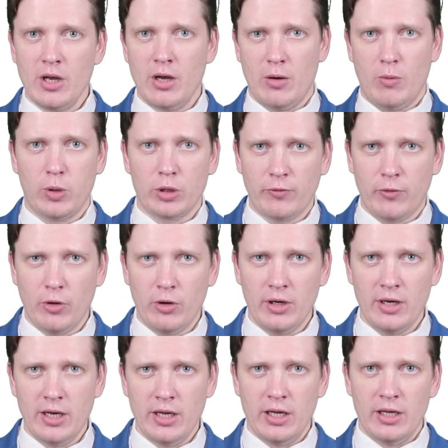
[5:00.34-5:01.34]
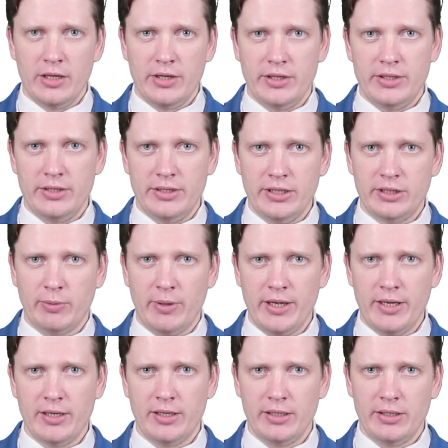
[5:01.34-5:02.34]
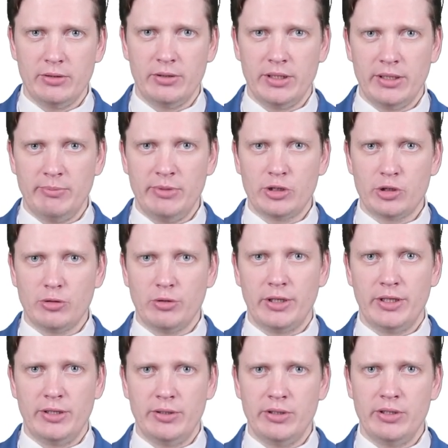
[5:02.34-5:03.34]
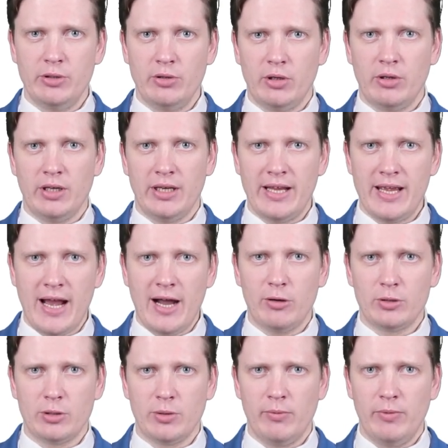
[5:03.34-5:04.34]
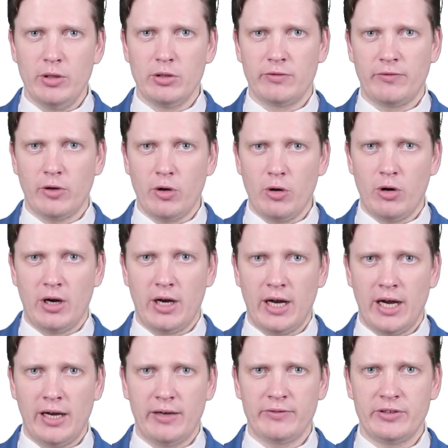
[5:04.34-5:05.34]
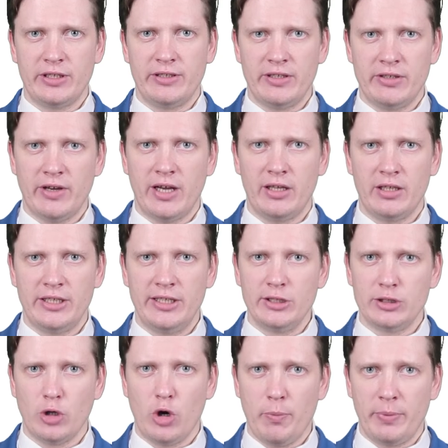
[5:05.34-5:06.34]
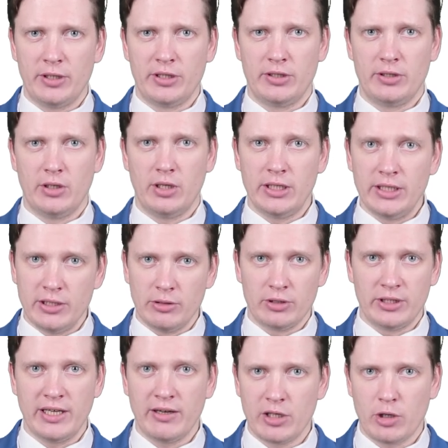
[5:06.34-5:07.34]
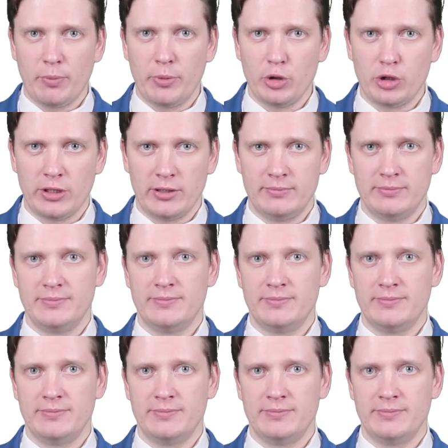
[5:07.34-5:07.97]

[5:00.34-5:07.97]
What for? This way you can be sure that your layout will not float after the file is opened on another computer.